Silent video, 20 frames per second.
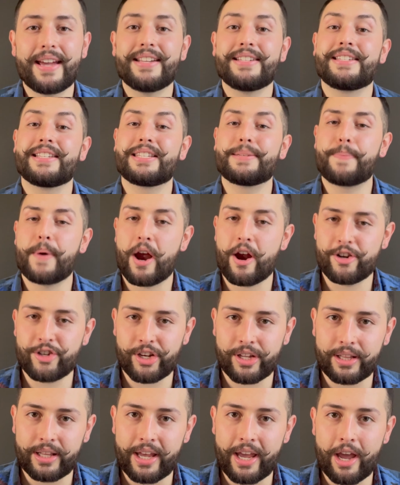
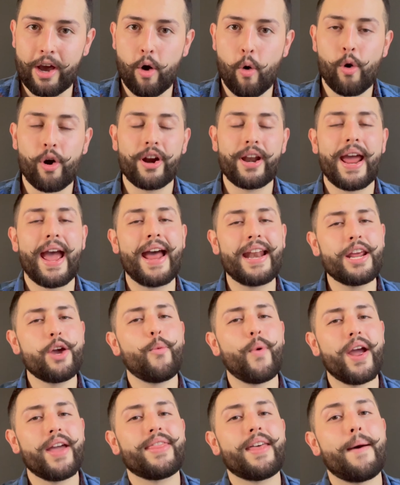disparagingly or in any
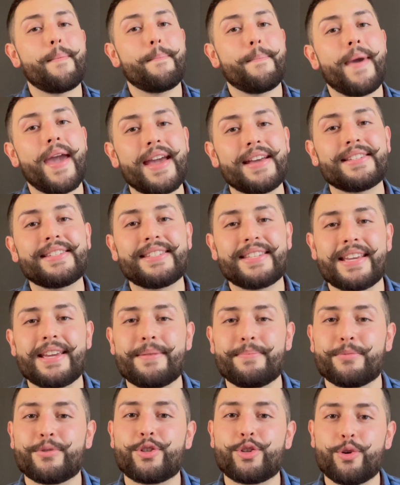way that may
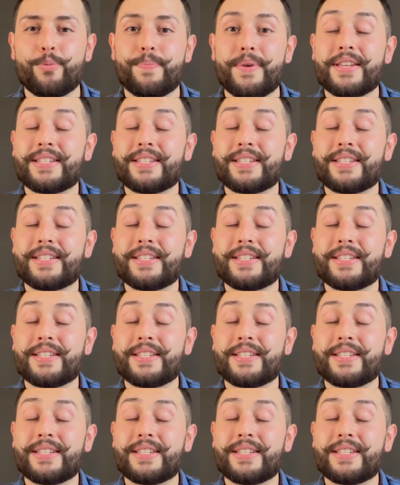seem to be